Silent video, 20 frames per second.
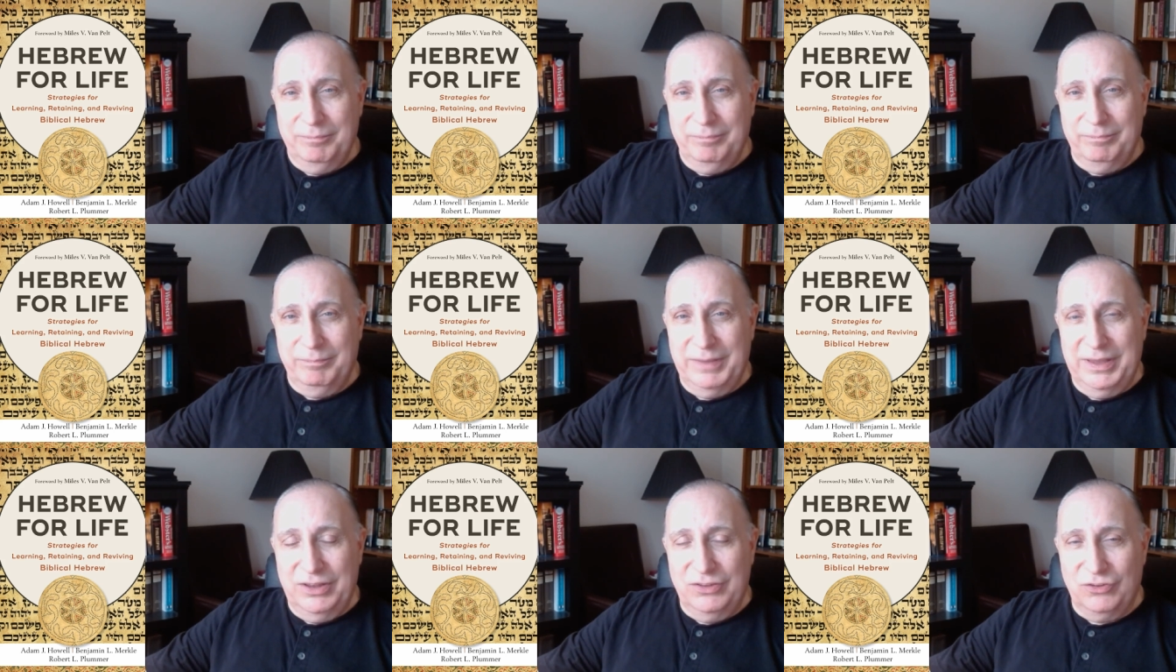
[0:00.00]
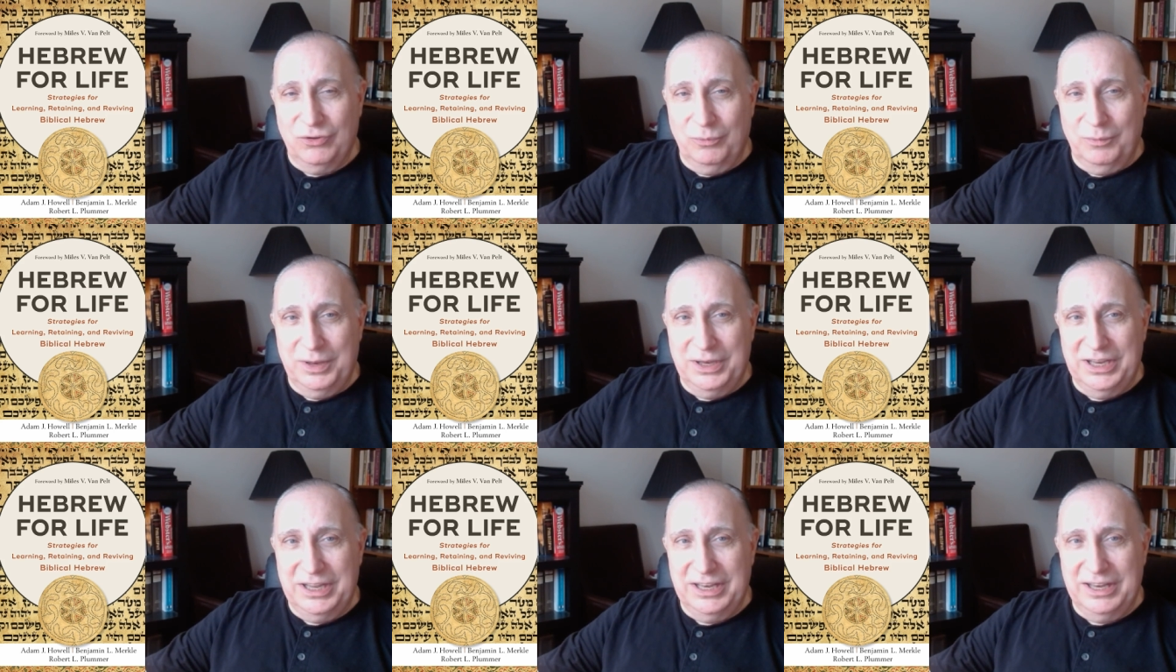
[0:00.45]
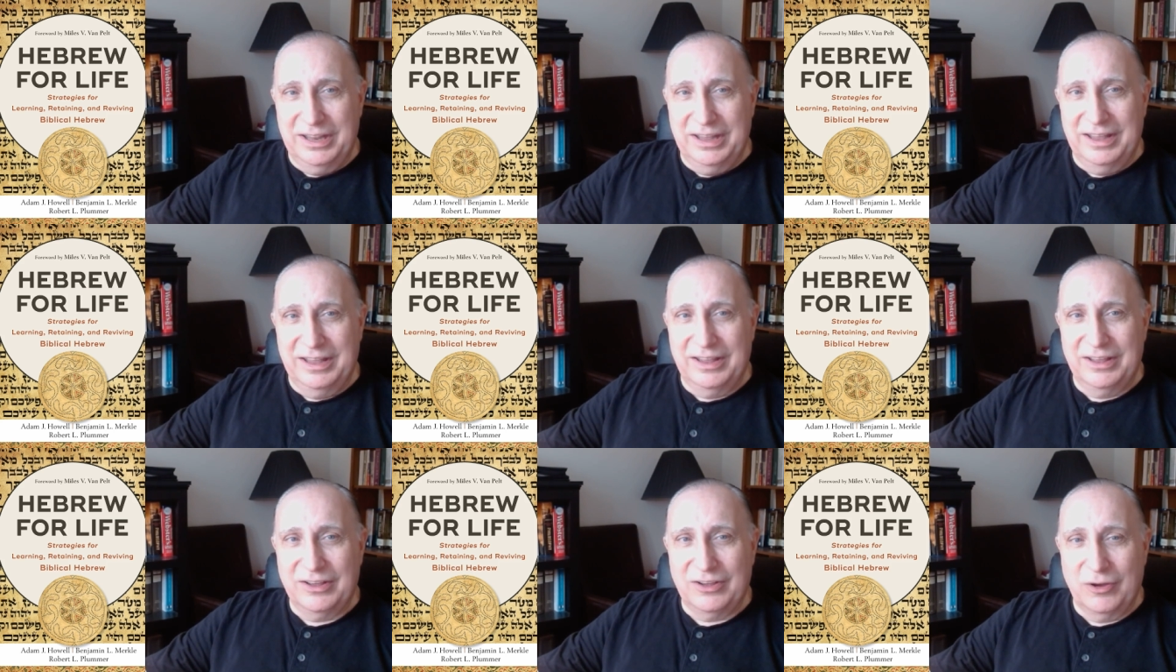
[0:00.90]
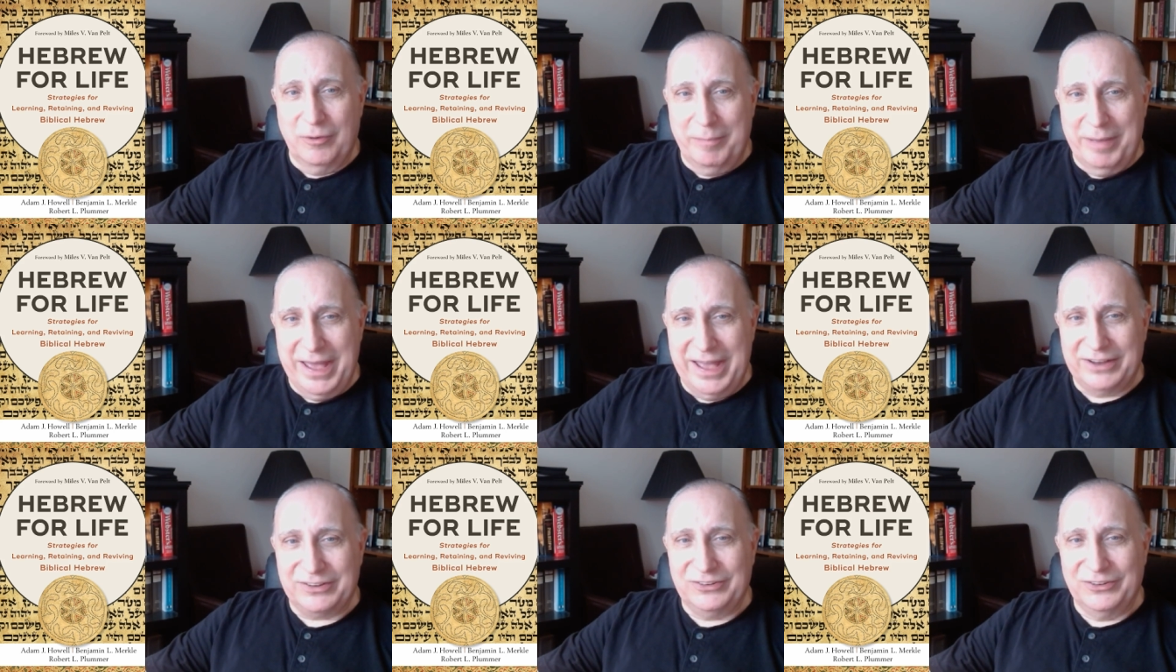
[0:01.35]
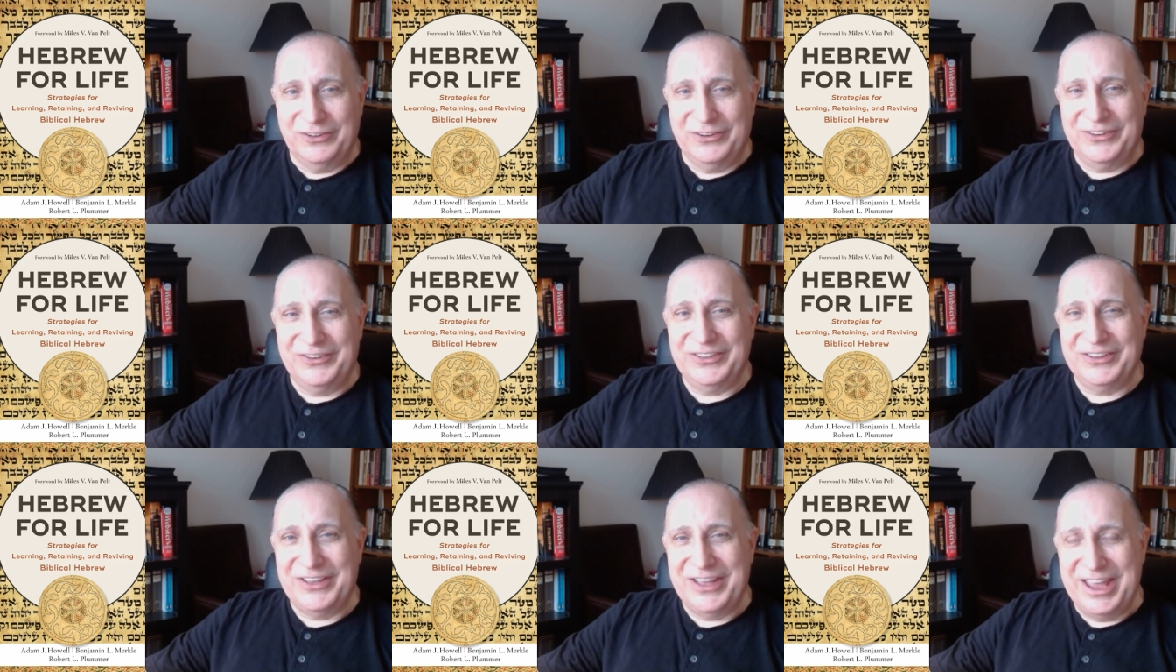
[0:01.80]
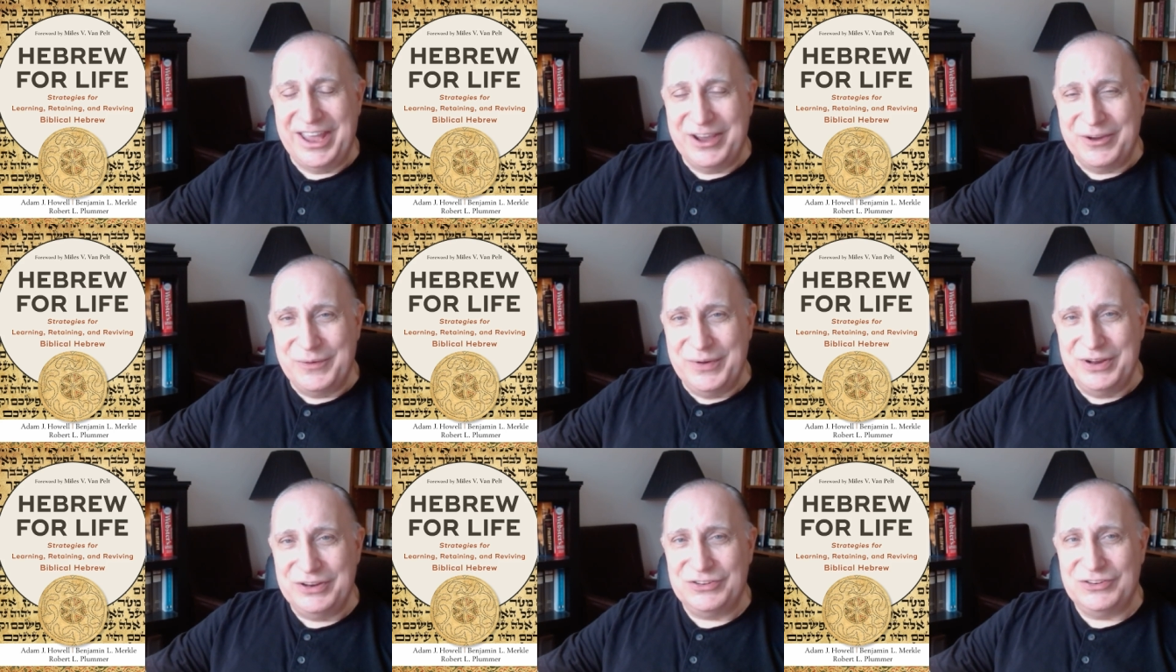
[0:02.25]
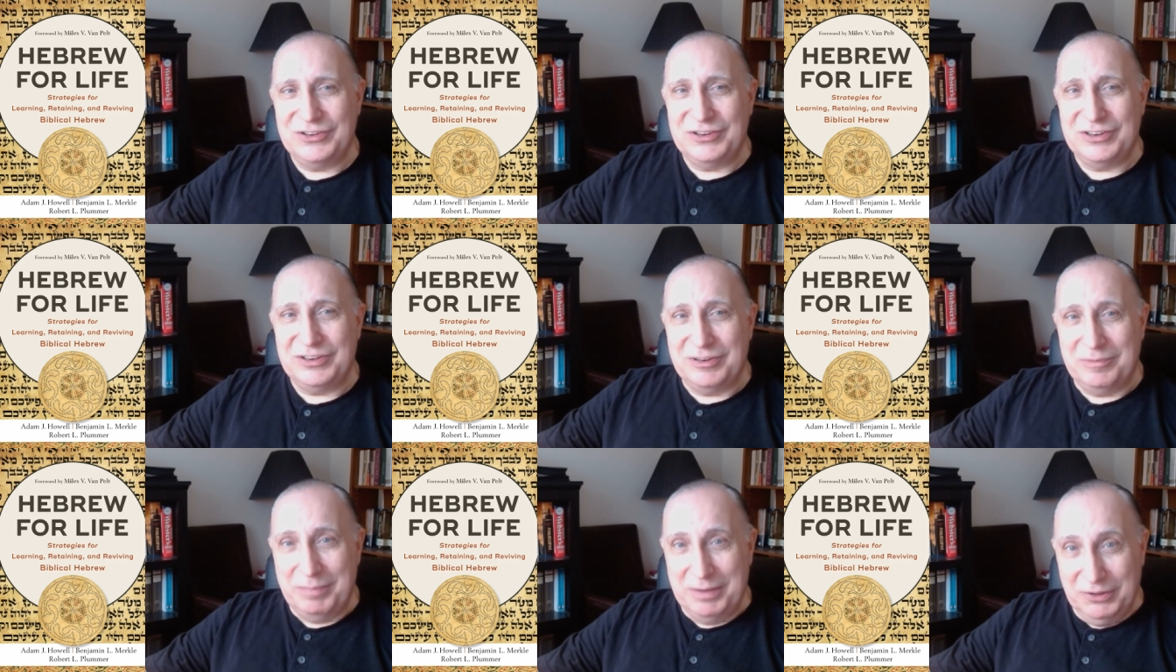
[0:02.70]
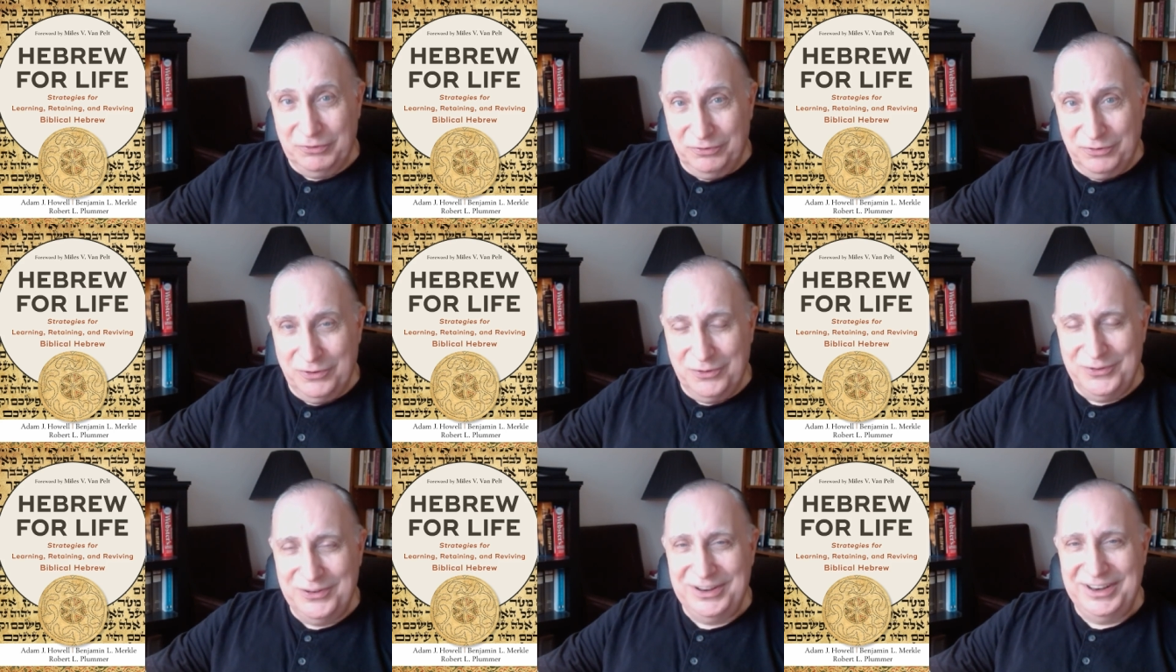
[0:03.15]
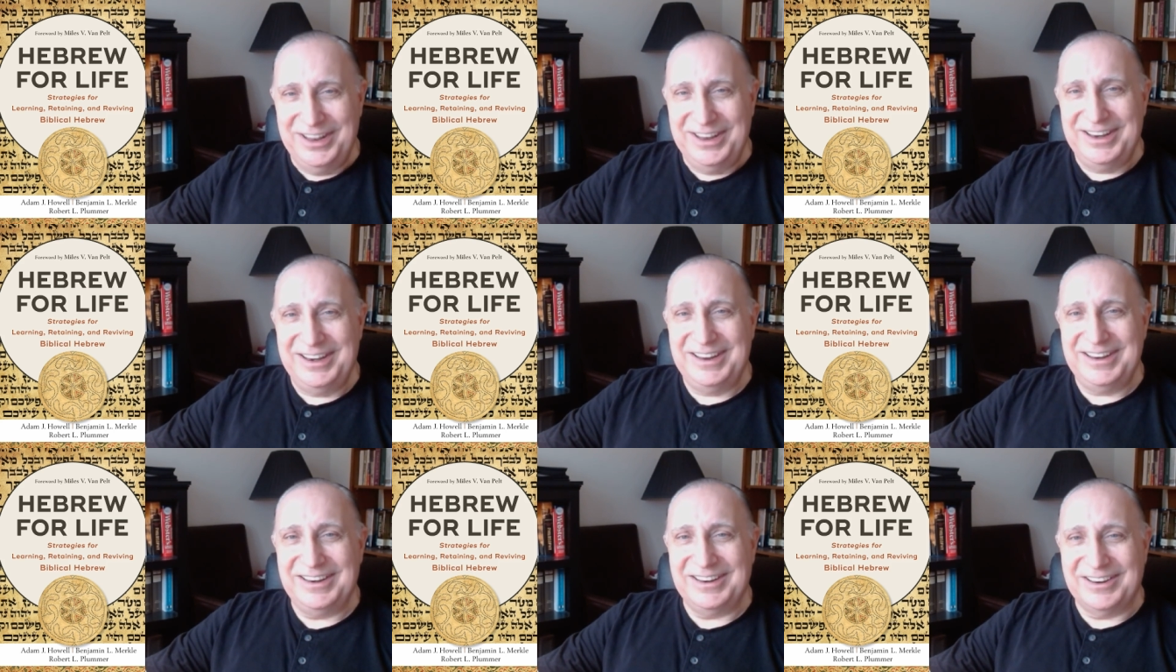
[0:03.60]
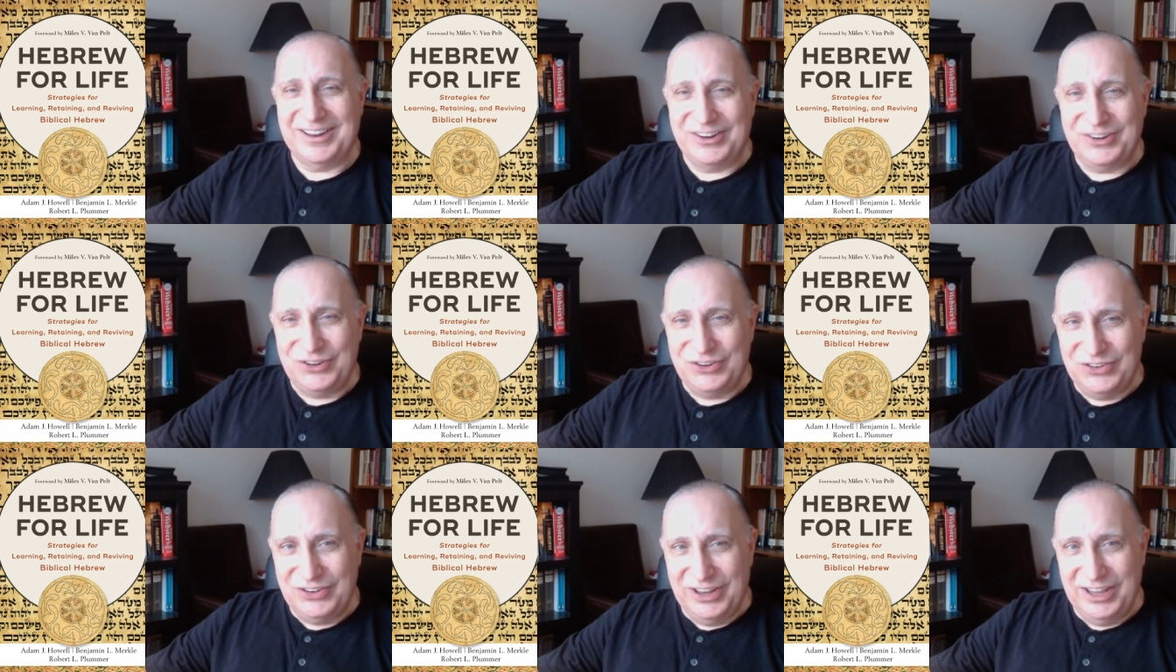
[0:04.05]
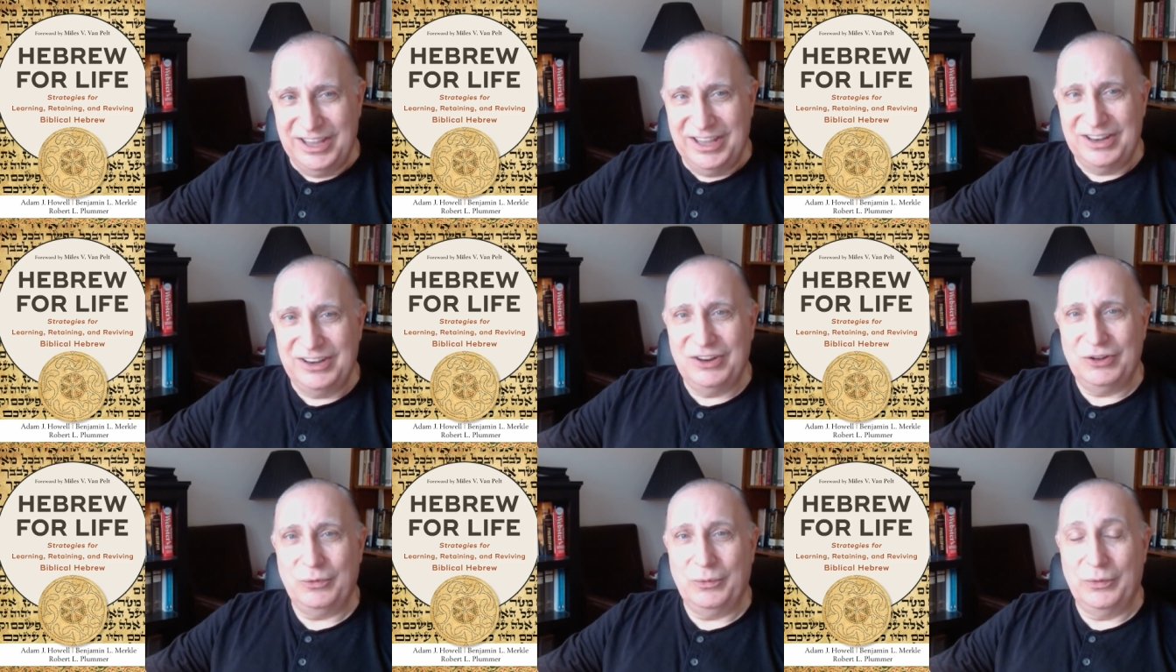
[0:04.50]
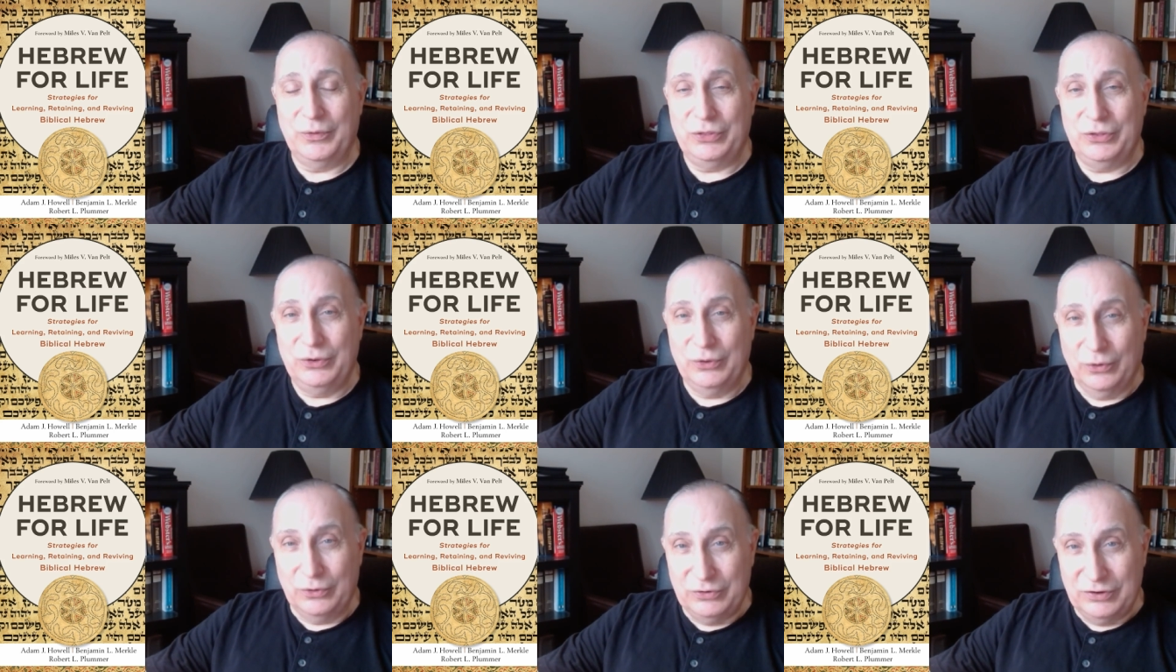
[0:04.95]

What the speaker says: means that we need to go back to learn the language, to be fluent in it, and understand what the Old